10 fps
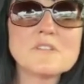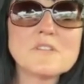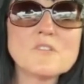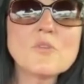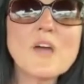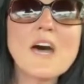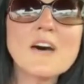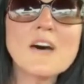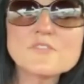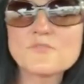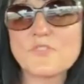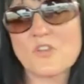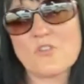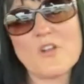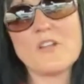you have to
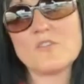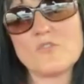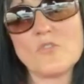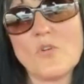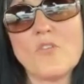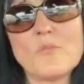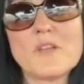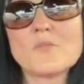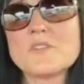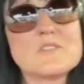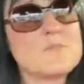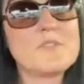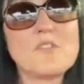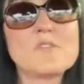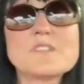figure out on your own. Otherwise,
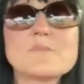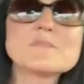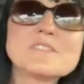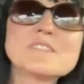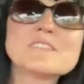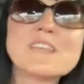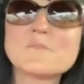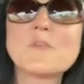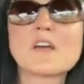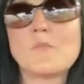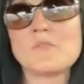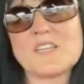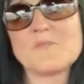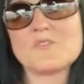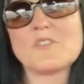sometimes it takes me a couple
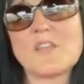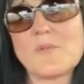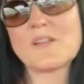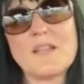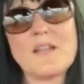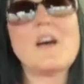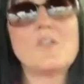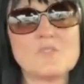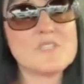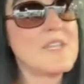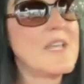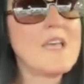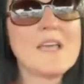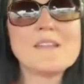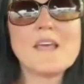times to take my client out,
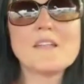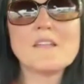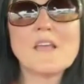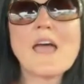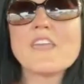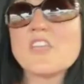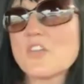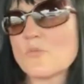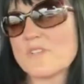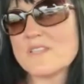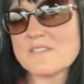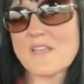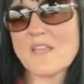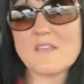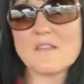and then I hear what they're
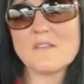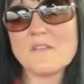saying.